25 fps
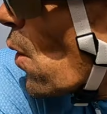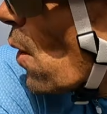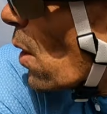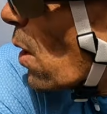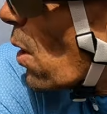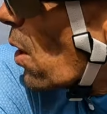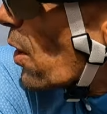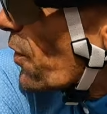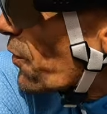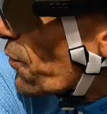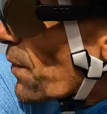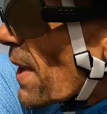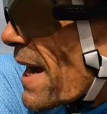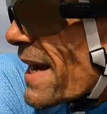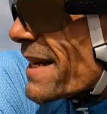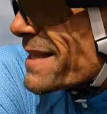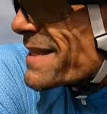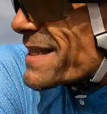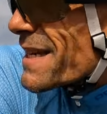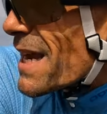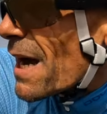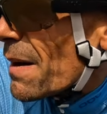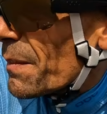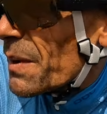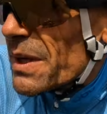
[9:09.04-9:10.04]
Oh, the rain's
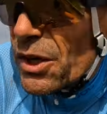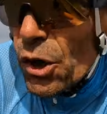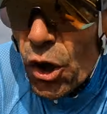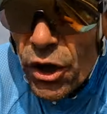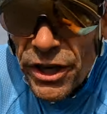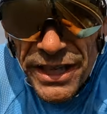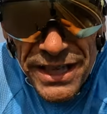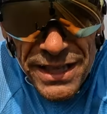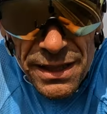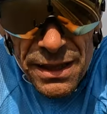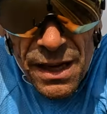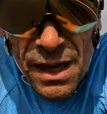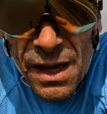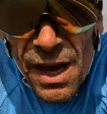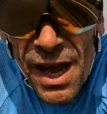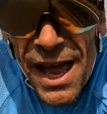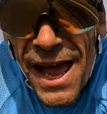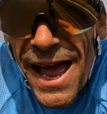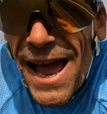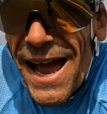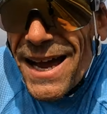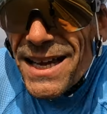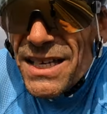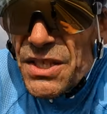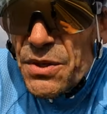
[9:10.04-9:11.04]
coming on in,
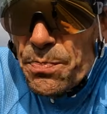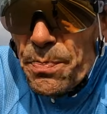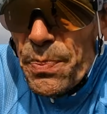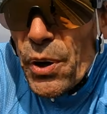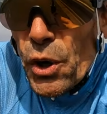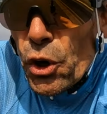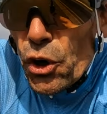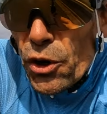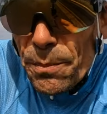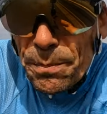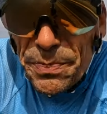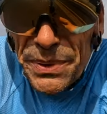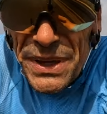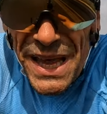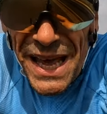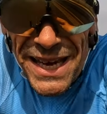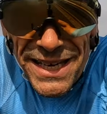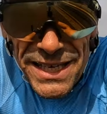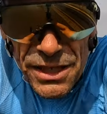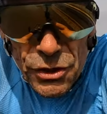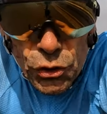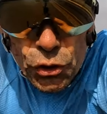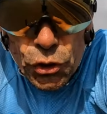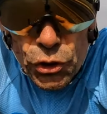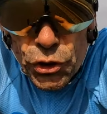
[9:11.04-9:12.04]
as per bloody
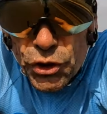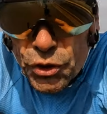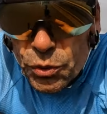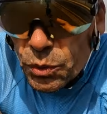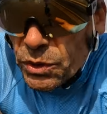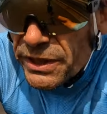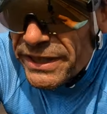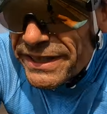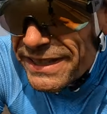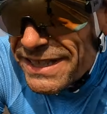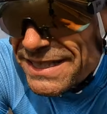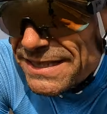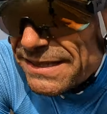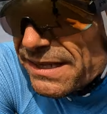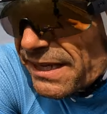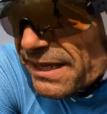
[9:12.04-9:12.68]
usual in this